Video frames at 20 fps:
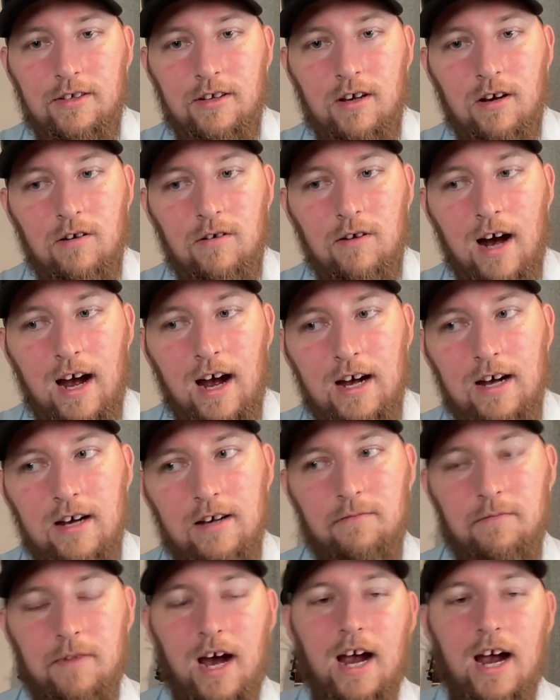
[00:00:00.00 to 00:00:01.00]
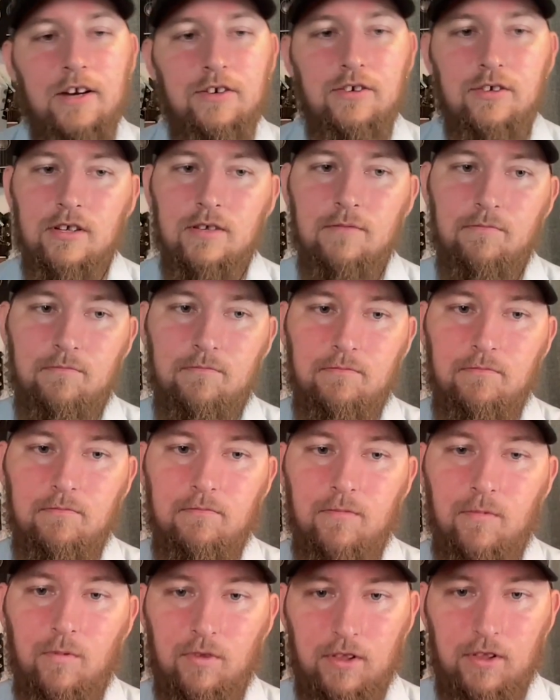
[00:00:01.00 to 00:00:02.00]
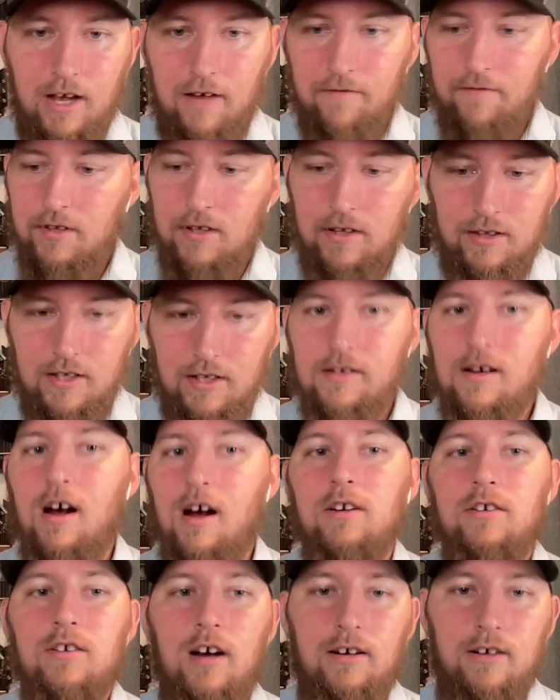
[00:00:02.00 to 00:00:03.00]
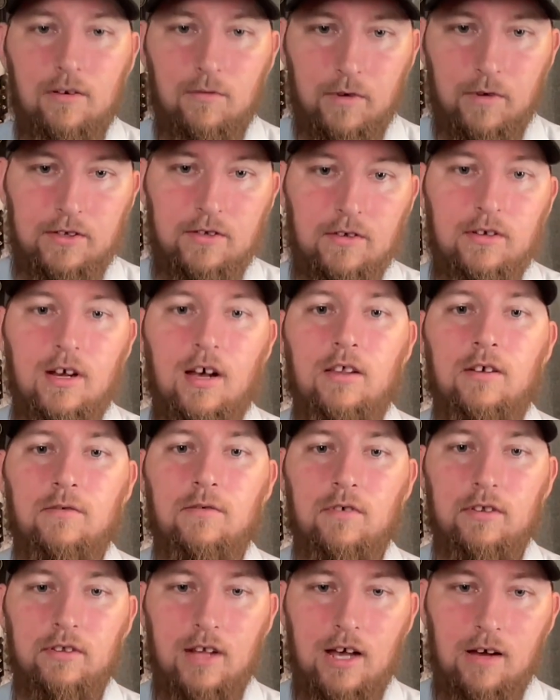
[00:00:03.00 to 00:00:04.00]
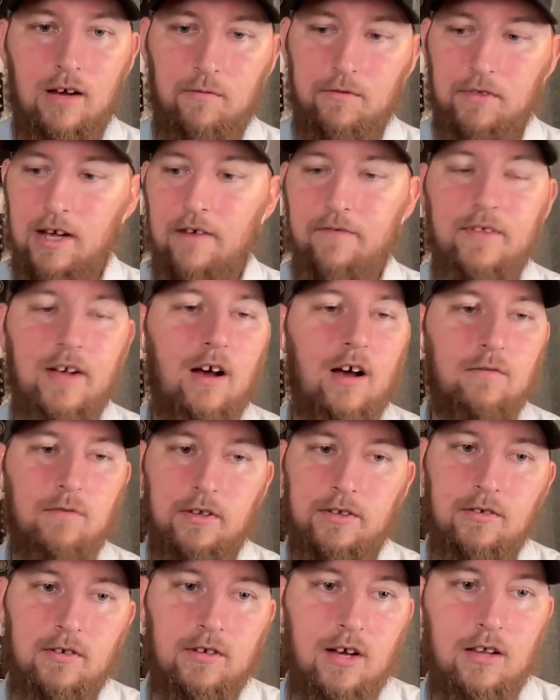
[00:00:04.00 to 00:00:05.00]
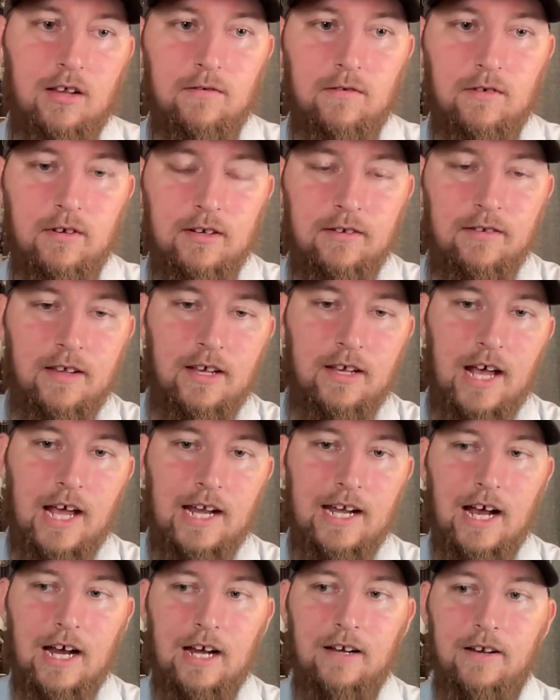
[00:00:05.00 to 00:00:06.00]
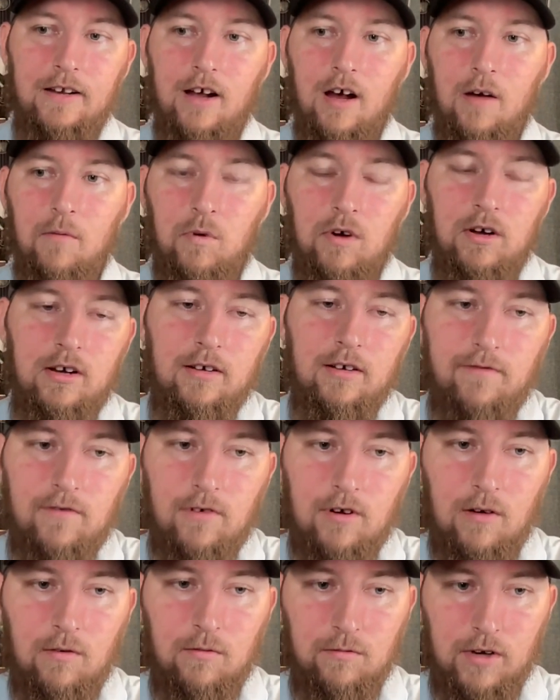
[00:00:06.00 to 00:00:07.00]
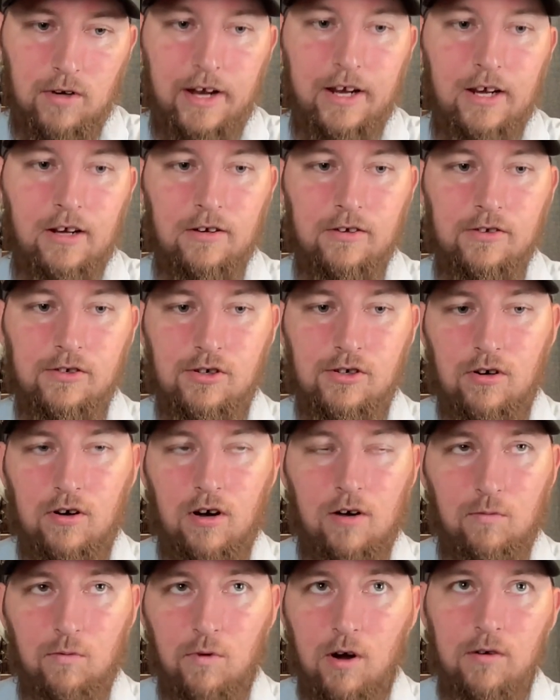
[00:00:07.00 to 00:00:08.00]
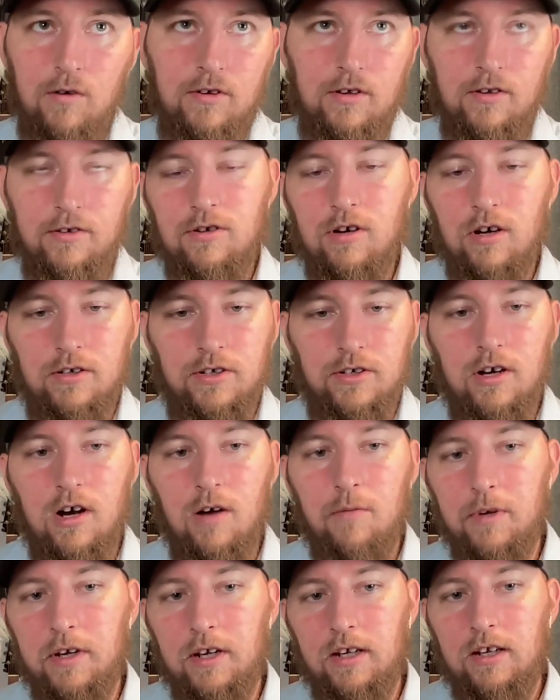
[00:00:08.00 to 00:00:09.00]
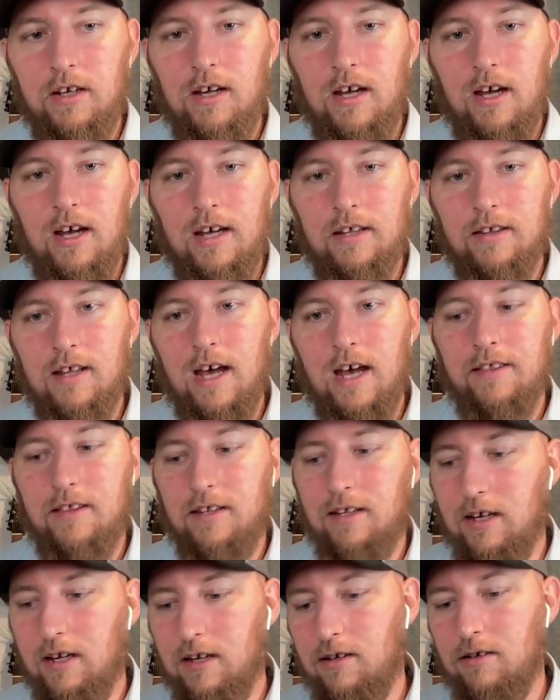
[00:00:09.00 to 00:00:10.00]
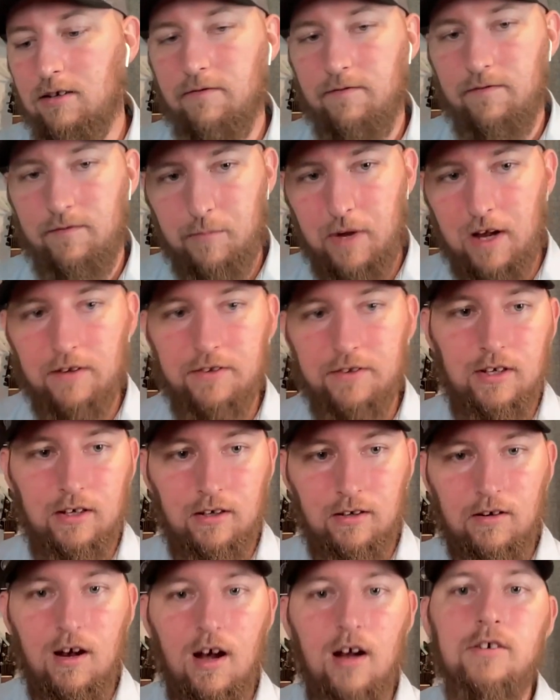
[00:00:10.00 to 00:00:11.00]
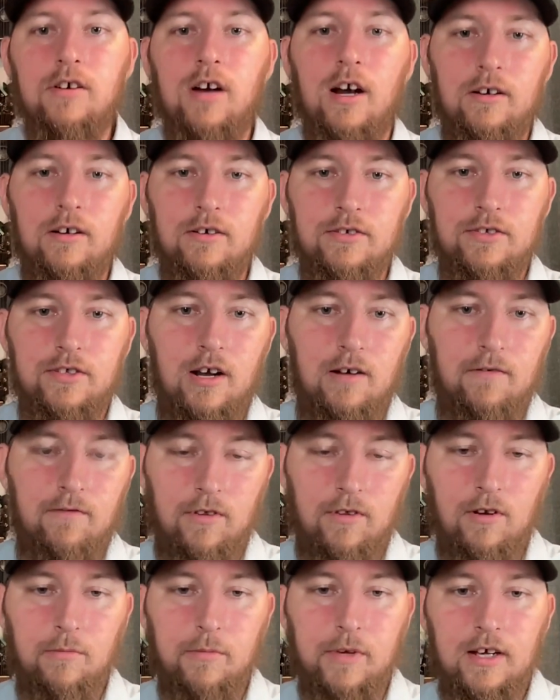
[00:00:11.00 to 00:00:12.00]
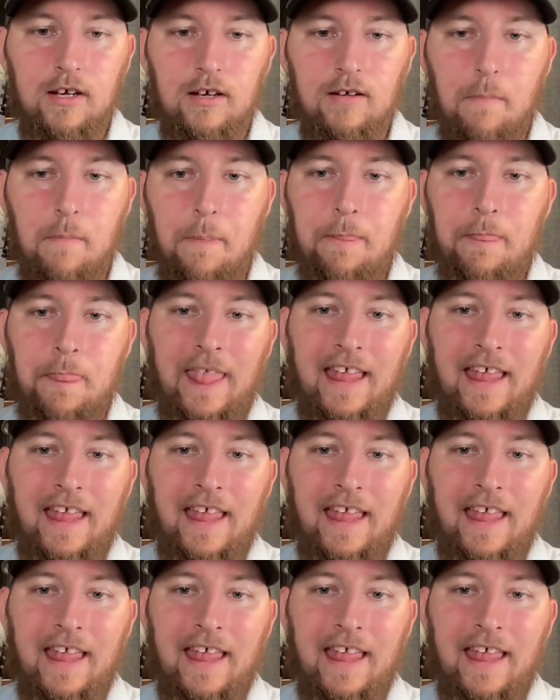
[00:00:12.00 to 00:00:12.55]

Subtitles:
So I actually left this contractor, went to another one, left out and went to another one, and I ended up working for a road construction company at the end of bouncing contractors there for a little bit.